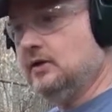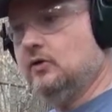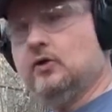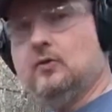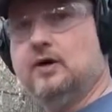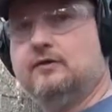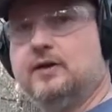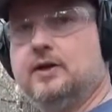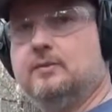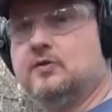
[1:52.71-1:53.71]
don't know what
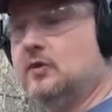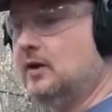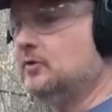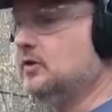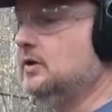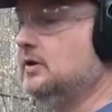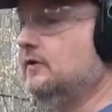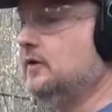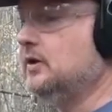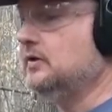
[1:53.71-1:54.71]
flips, what I'm doing
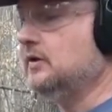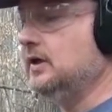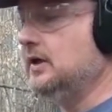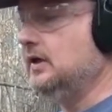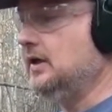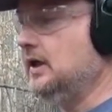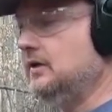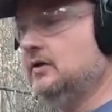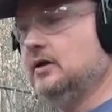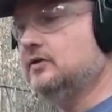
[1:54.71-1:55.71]
different,
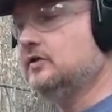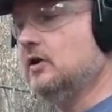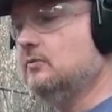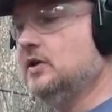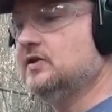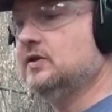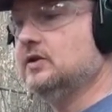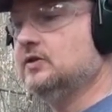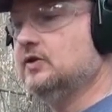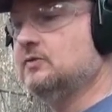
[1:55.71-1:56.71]
I'll start
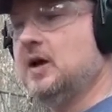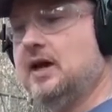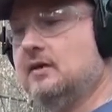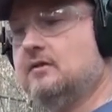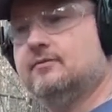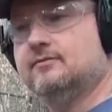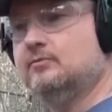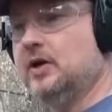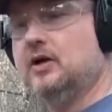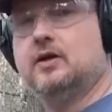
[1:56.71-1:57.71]
missing just by
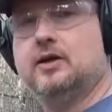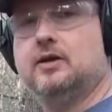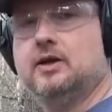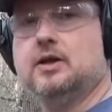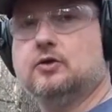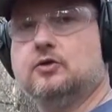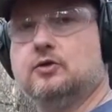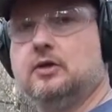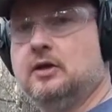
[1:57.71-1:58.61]
barely an inch.